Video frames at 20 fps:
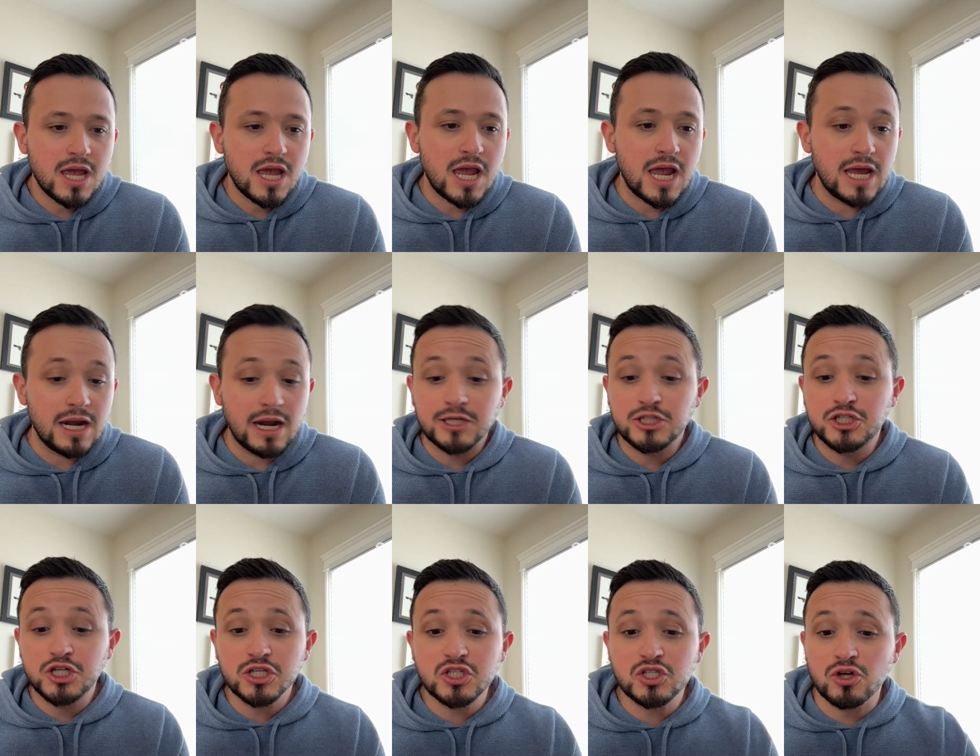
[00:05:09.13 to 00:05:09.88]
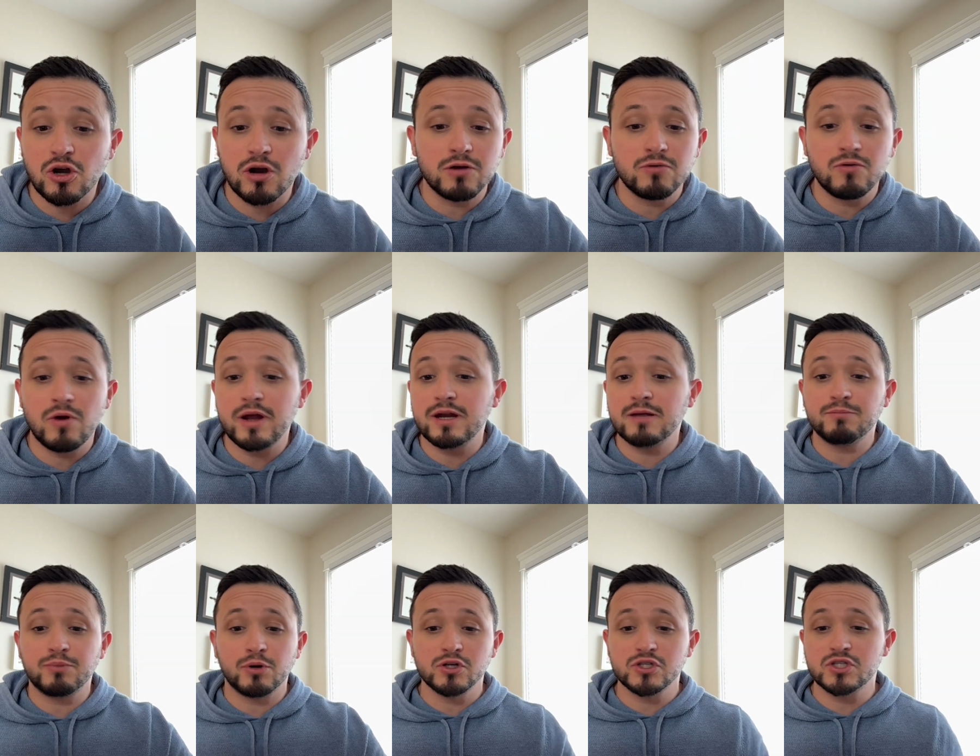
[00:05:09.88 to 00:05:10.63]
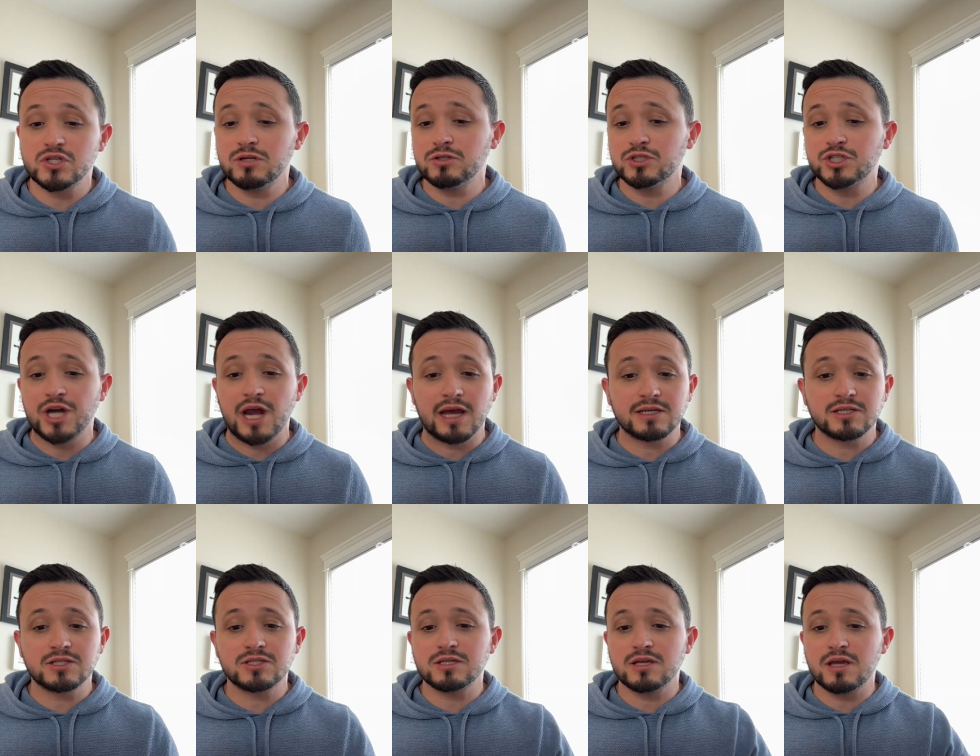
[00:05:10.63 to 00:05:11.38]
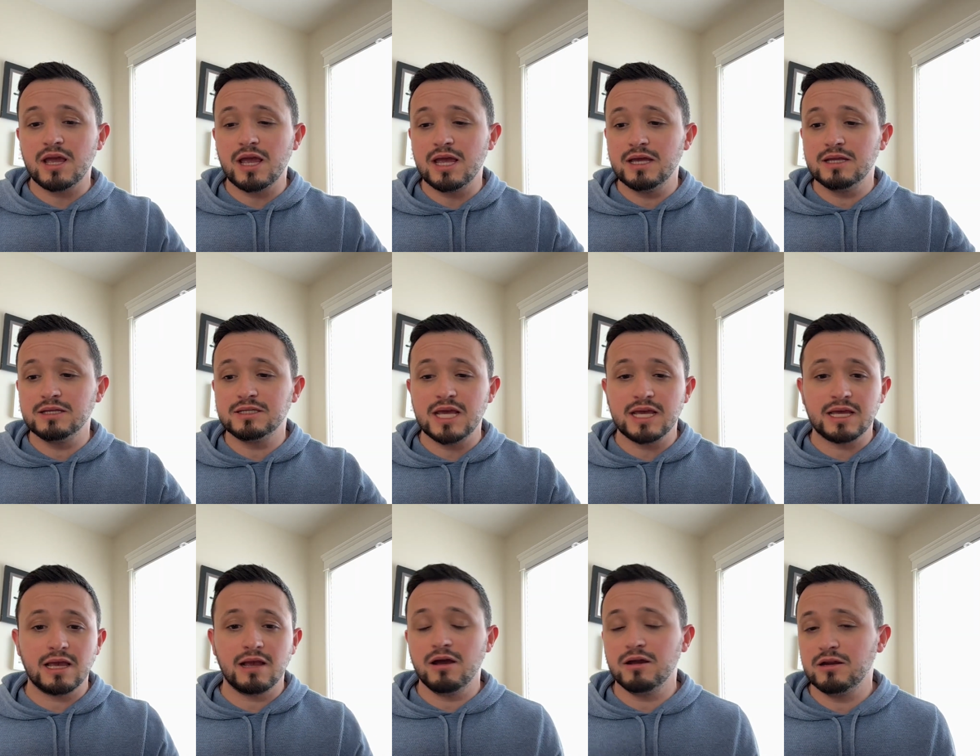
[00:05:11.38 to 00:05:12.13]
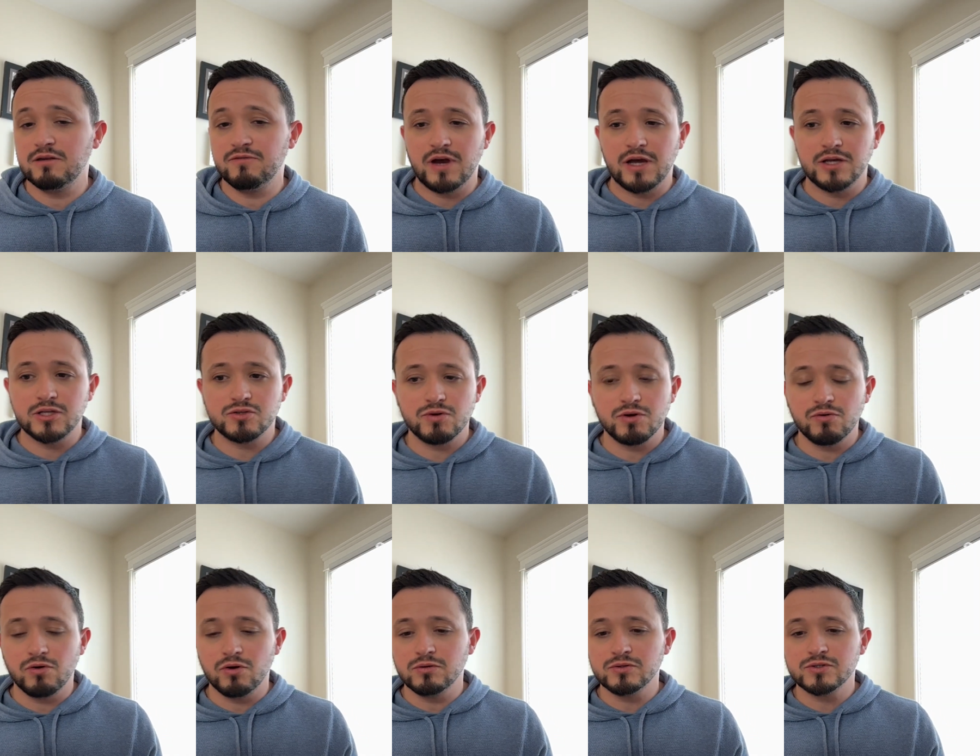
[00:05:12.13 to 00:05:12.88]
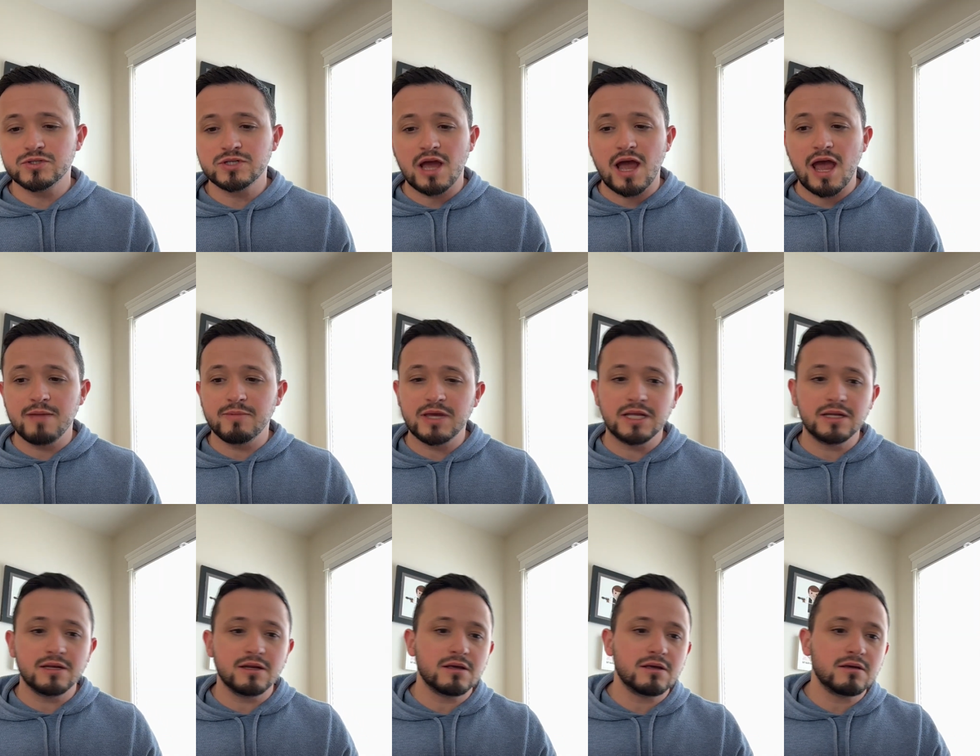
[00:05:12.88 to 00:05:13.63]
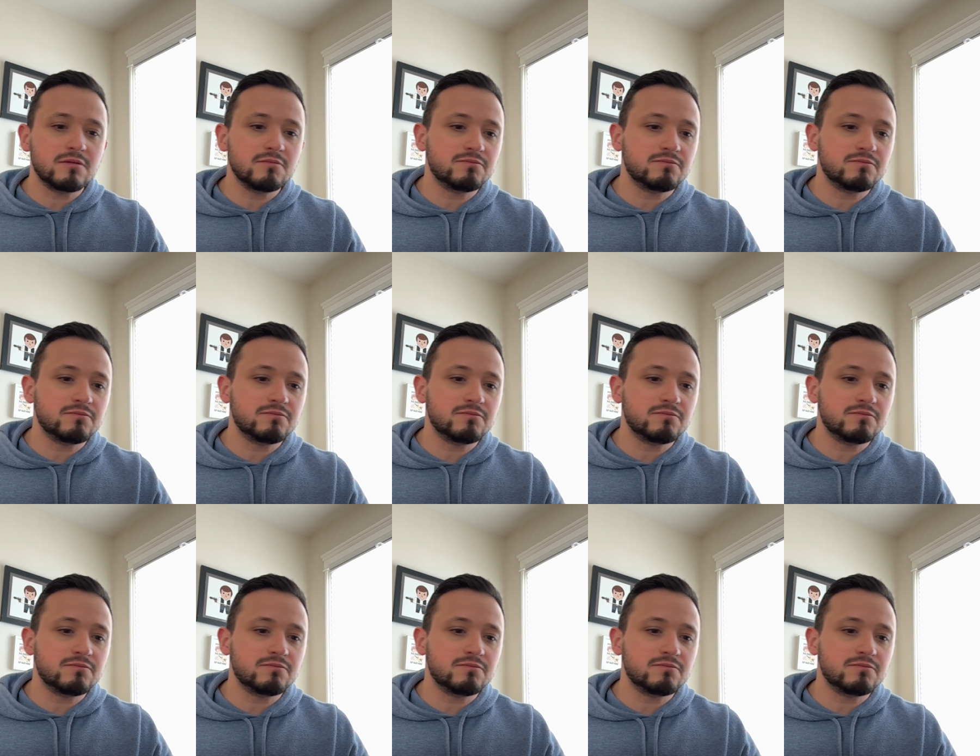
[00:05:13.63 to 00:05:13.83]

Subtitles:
And I just started writing personal checks and taking on advisory roles. I mean,